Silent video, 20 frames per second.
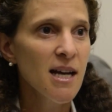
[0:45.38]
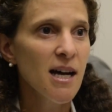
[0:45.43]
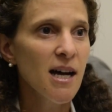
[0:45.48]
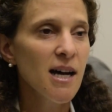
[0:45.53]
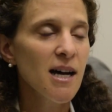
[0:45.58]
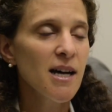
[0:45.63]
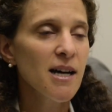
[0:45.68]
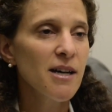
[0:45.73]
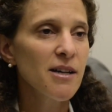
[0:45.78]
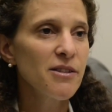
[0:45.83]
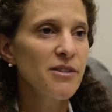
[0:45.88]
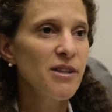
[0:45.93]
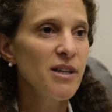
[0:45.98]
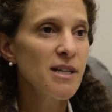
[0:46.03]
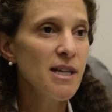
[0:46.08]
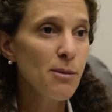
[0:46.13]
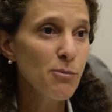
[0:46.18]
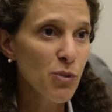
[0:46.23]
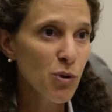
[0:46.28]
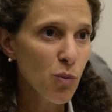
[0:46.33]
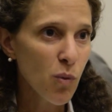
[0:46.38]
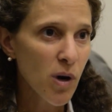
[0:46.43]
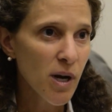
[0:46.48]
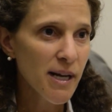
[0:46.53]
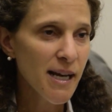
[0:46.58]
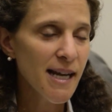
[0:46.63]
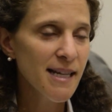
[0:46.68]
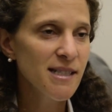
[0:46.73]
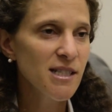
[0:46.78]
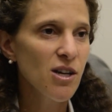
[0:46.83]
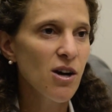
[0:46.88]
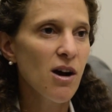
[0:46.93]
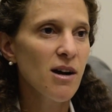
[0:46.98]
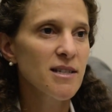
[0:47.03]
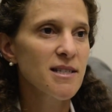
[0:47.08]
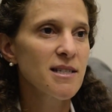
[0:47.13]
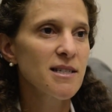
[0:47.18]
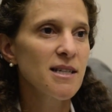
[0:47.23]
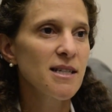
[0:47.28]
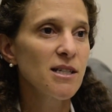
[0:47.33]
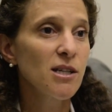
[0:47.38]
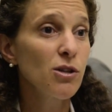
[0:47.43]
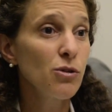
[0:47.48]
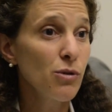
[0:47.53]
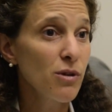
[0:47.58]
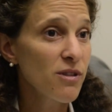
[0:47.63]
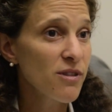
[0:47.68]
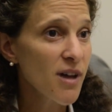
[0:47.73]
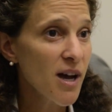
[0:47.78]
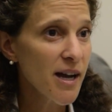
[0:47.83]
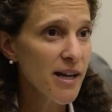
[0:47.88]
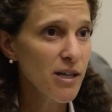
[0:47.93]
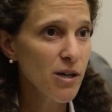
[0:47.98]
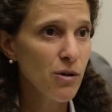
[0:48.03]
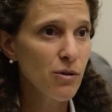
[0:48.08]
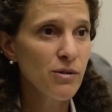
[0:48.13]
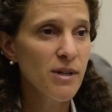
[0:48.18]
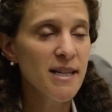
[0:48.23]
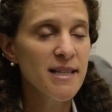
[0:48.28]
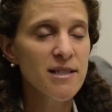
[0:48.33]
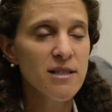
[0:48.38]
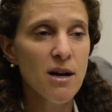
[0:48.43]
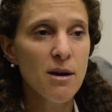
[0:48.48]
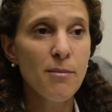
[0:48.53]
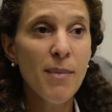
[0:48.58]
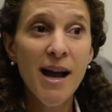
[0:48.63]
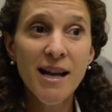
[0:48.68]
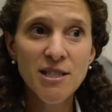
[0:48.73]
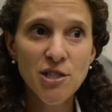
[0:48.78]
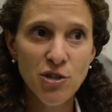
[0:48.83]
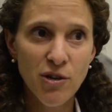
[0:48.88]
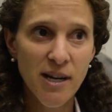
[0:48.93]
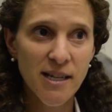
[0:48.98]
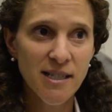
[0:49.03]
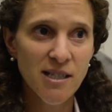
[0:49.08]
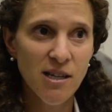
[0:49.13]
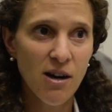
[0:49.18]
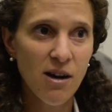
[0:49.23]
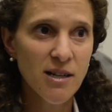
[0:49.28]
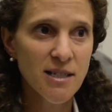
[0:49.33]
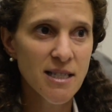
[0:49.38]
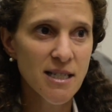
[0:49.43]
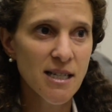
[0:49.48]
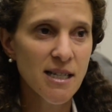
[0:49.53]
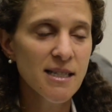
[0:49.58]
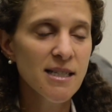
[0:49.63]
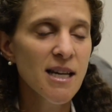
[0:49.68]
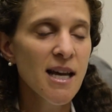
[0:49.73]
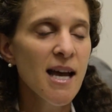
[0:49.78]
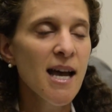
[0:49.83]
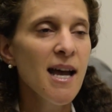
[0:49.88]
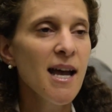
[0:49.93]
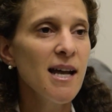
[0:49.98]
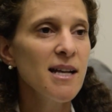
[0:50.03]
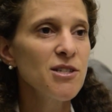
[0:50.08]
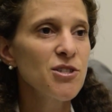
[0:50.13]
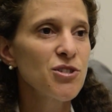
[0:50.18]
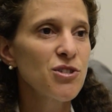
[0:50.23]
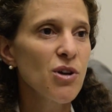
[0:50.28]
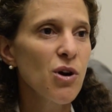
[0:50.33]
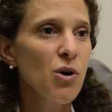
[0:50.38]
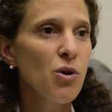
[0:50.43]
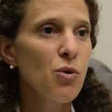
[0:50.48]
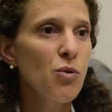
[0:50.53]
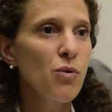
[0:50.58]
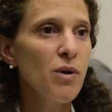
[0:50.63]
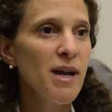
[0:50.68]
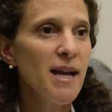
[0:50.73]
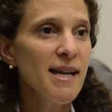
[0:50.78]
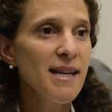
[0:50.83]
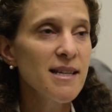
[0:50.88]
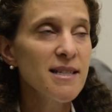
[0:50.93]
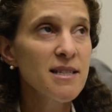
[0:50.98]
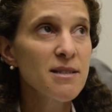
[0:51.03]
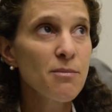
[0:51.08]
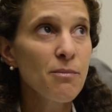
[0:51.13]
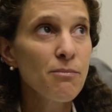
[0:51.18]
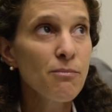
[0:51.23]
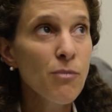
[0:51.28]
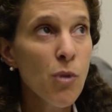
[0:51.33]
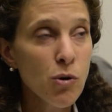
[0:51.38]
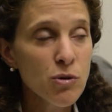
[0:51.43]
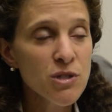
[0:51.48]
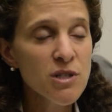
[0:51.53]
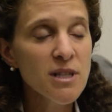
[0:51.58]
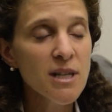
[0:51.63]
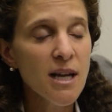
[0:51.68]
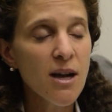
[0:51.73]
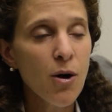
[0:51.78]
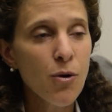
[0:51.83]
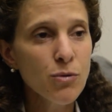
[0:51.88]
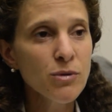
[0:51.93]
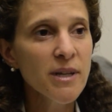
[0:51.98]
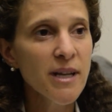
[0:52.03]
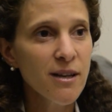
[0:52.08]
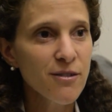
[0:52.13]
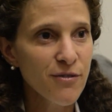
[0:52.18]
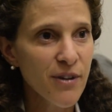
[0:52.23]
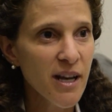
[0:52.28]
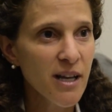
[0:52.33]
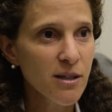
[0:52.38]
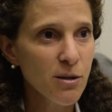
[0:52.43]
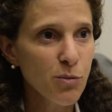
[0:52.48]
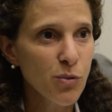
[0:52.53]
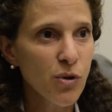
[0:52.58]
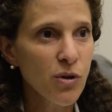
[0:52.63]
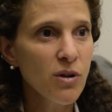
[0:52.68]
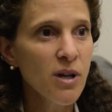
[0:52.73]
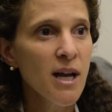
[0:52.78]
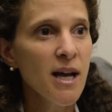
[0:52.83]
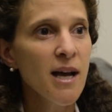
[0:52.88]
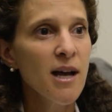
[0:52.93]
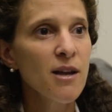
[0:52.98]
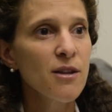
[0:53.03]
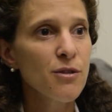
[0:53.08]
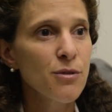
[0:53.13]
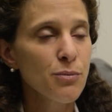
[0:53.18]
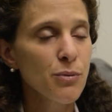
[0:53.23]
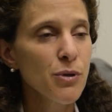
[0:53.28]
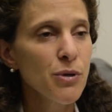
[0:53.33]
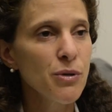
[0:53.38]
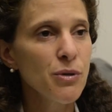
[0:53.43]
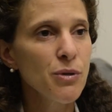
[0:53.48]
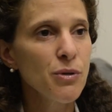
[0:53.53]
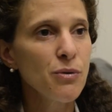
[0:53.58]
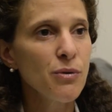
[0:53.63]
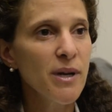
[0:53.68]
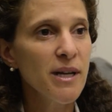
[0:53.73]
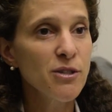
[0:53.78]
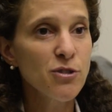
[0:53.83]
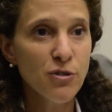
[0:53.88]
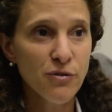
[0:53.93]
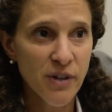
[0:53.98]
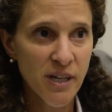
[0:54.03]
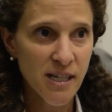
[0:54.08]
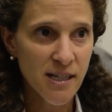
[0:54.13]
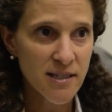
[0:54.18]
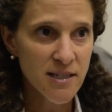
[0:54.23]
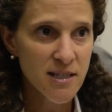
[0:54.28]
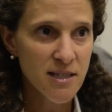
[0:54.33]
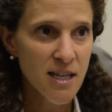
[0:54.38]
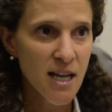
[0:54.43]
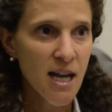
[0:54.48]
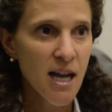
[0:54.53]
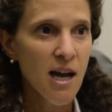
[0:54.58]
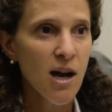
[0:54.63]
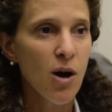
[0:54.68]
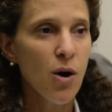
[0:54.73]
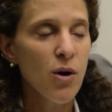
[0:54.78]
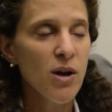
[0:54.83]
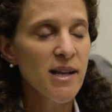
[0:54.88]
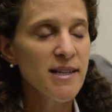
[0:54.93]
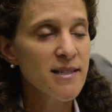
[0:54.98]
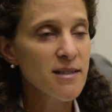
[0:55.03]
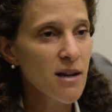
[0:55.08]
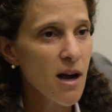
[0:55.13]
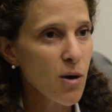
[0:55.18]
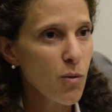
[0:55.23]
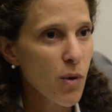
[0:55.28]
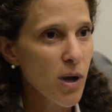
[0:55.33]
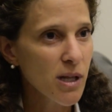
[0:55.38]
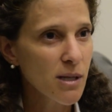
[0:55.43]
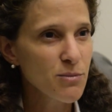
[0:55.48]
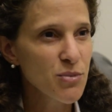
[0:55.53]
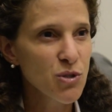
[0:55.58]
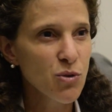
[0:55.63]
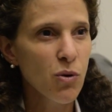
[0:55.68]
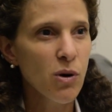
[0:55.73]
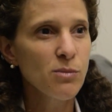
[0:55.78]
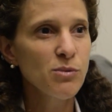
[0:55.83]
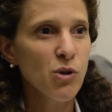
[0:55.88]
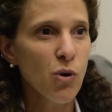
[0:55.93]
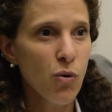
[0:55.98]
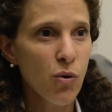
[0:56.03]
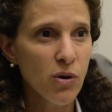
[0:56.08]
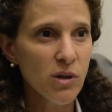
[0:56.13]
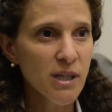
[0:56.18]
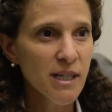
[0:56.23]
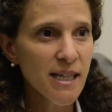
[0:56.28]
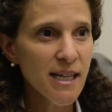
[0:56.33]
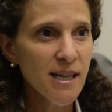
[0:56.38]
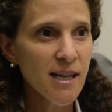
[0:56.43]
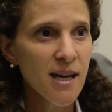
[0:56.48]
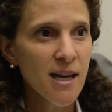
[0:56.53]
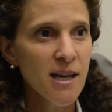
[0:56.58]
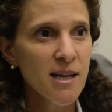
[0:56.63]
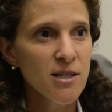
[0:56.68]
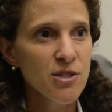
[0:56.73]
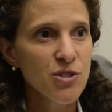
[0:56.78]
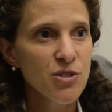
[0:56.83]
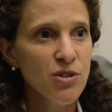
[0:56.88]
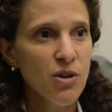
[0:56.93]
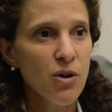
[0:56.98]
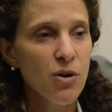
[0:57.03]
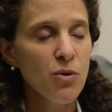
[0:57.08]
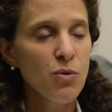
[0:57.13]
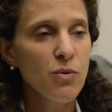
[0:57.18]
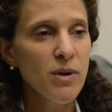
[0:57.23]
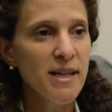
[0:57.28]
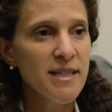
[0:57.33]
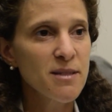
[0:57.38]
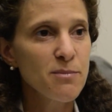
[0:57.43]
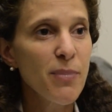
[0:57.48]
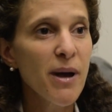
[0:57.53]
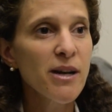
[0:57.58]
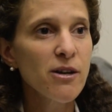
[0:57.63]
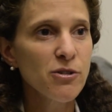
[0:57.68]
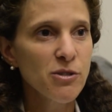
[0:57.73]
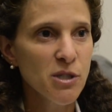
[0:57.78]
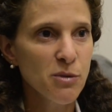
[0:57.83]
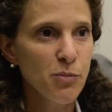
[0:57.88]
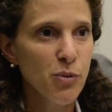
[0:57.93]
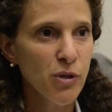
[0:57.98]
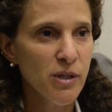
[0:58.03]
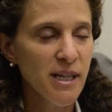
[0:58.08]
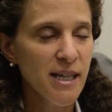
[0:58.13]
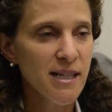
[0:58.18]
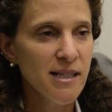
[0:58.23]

The number one antioxidant, glutathione, is our master antioxidant. And so it is mostly only available through intravenous. It's not well absorbed orally, so it's better to put